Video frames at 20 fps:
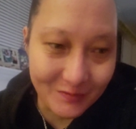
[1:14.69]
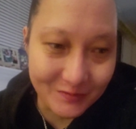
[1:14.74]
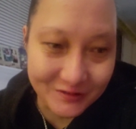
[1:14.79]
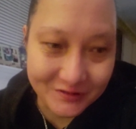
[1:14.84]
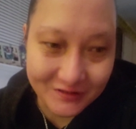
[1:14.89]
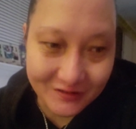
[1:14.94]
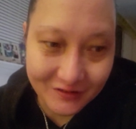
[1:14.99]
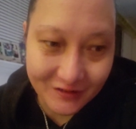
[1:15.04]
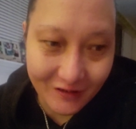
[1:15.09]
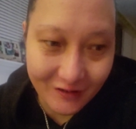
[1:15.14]
I'm
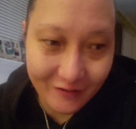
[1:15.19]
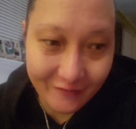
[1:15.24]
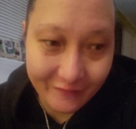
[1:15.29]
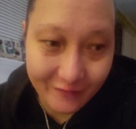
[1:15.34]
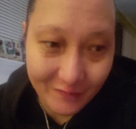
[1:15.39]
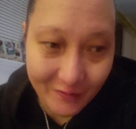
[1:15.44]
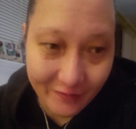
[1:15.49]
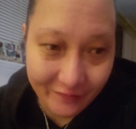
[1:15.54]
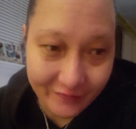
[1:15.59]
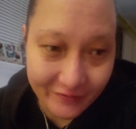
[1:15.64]
still not over
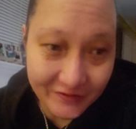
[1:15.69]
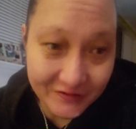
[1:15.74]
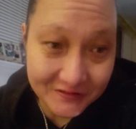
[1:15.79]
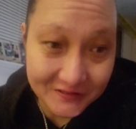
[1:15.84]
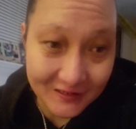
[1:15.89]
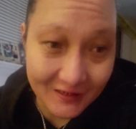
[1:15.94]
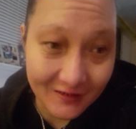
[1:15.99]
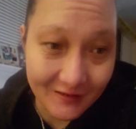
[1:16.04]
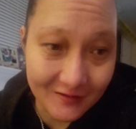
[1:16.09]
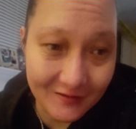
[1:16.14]
my
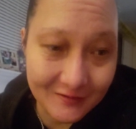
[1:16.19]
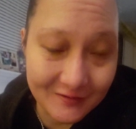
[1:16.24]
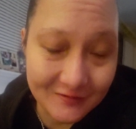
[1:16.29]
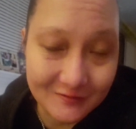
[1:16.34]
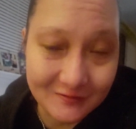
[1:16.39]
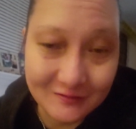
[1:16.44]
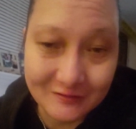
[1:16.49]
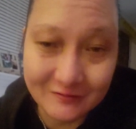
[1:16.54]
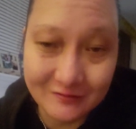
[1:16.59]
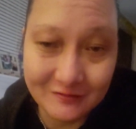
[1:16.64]
first cat.
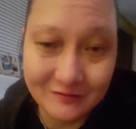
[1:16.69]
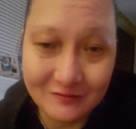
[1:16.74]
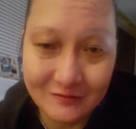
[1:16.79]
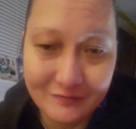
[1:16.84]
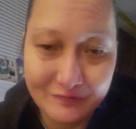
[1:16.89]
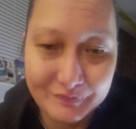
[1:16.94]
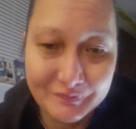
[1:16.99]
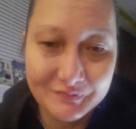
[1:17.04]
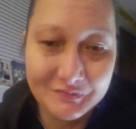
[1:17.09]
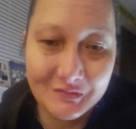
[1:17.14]

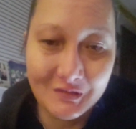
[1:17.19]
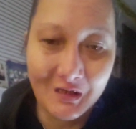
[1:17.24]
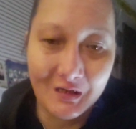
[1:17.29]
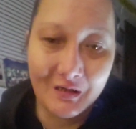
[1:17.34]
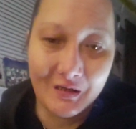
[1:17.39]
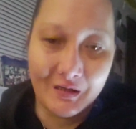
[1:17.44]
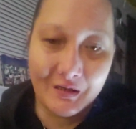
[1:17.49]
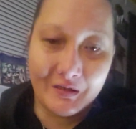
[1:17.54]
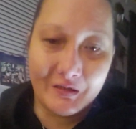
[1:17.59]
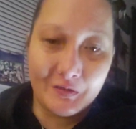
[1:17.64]

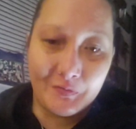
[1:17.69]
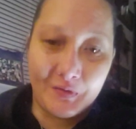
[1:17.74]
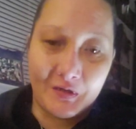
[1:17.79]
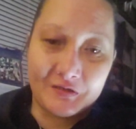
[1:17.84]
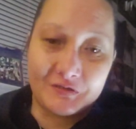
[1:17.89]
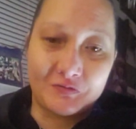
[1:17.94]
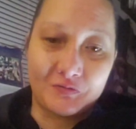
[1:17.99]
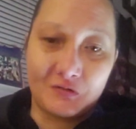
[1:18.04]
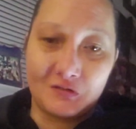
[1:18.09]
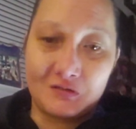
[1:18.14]
And the
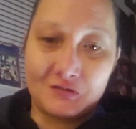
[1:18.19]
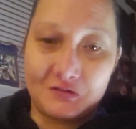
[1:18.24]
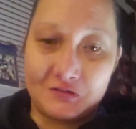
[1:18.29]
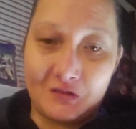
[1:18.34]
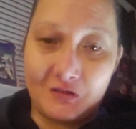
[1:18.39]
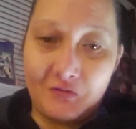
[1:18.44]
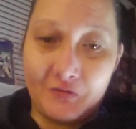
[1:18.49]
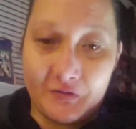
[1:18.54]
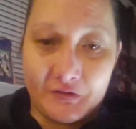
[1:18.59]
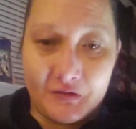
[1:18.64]
best way to
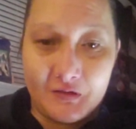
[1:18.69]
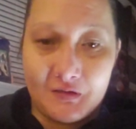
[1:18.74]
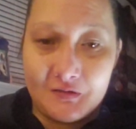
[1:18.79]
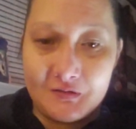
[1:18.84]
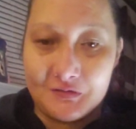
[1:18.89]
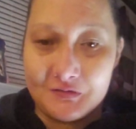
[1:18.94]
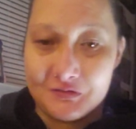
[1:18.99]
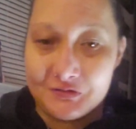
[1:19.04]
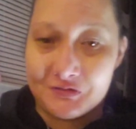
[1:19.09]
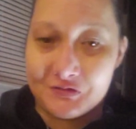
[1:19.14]
deal with
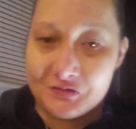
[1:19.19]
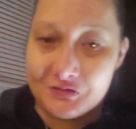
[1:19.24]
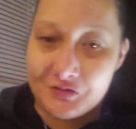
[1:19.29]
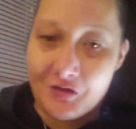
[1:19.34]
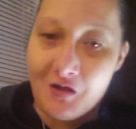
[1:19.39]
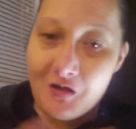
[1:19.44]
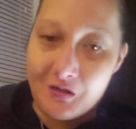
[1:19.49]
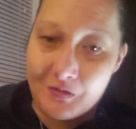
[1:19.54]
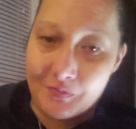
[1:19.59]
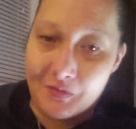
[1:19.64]
it is to
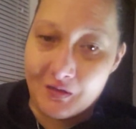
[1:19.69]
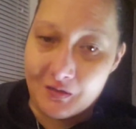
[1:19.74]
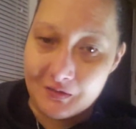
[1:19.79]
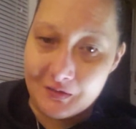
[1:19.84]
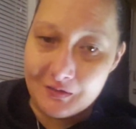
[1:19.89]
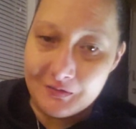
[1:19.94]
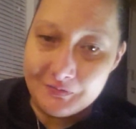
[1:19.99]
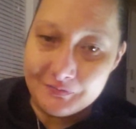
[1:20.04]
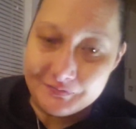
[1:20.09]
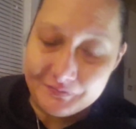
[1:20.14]
talk about
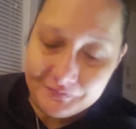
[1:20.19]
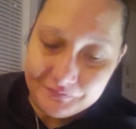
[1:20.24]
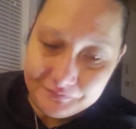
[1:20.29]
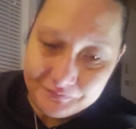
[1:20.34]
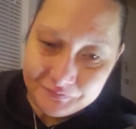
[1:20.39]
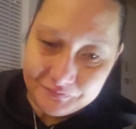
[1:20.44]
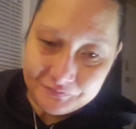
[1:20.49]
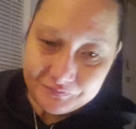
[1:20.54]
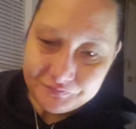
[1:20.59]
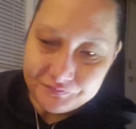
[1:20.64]
it.
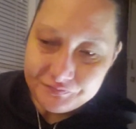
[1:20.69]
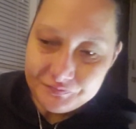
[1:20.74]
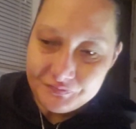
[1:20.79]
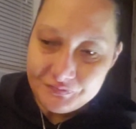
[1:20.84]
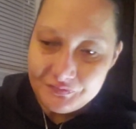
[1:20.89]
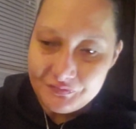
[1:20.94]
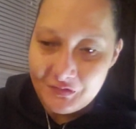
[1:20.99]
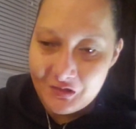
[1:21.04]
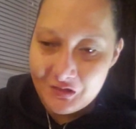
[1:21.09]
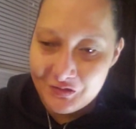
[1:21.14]

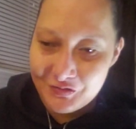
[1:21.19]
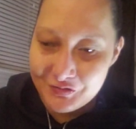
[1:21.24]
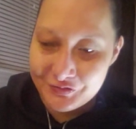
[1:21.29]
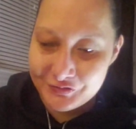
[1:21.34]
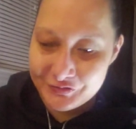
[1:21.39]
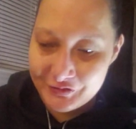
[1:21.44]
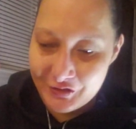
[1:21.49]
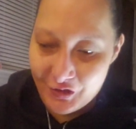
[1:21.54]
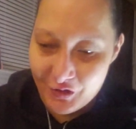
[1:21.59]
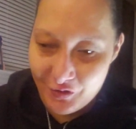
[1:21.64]

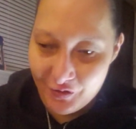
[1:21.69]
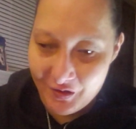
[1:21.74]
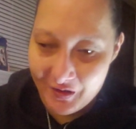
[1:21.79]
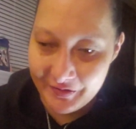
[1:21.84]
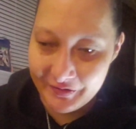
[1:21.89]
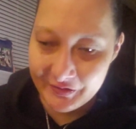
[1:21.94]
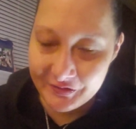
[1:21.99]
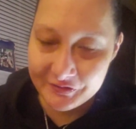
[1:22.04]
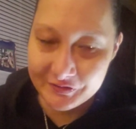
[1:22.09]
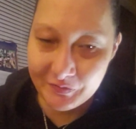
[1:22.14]
So I
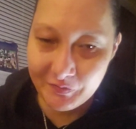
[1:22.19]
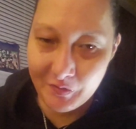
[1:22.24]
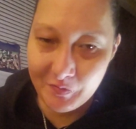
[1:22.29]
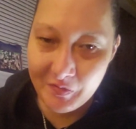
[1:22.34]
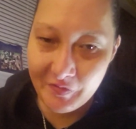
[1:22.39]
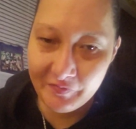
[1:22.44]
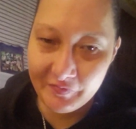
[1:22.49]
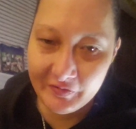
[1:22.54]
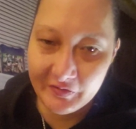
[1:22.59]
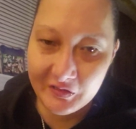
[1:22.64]
think some of
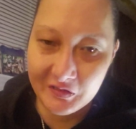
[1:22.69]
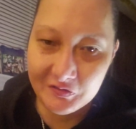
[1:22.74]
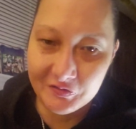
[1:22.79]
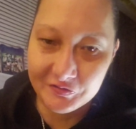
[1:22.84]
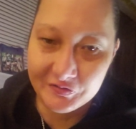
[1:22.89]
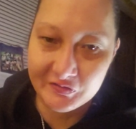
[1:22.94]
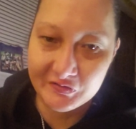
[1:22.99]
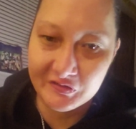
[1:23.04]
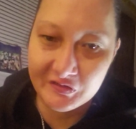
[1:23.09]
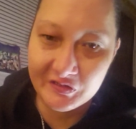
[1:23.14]
my
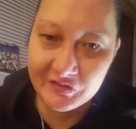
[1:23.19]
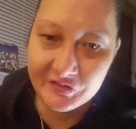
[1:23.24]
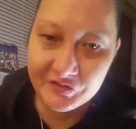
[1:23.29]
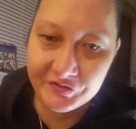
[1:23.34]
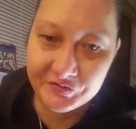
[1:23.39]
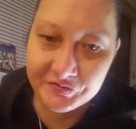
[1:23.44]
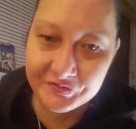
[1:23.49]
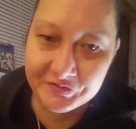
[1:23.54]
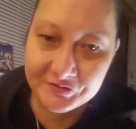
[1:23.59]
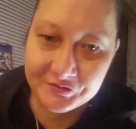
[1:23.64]
videos are
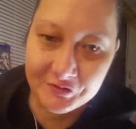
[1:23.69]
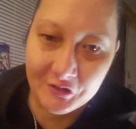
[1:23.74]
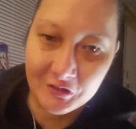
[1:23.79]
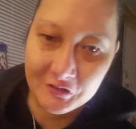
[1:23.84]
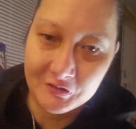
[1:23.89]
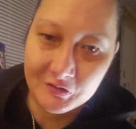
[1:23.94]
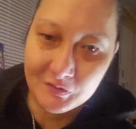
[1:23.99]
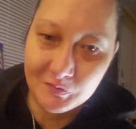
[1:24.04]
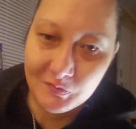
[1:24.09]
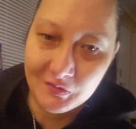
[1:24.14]
age
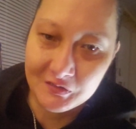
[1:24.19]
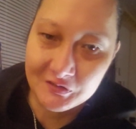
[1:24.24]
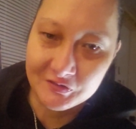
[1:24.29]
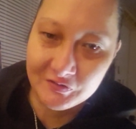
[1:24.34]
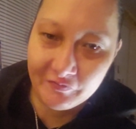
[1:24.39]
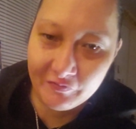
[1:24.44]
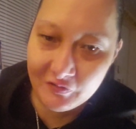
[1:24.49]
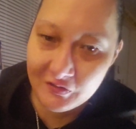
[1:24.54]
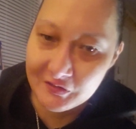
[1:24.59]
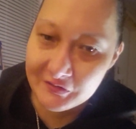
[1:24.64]
restricted because
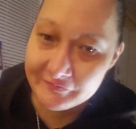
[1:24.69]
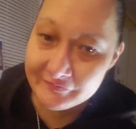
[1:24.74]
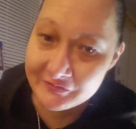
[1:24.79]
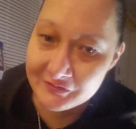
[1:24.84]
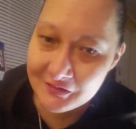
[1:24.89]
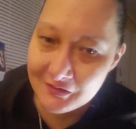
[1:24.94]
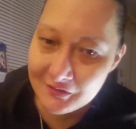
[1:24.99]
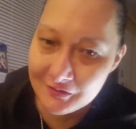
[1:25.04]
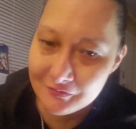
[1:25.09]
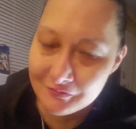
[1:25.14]
of what I've
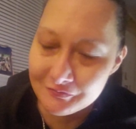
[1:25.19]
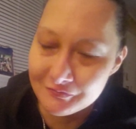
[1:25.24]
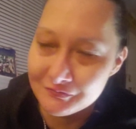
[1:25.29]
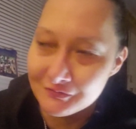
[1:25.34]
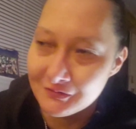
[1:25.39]
said.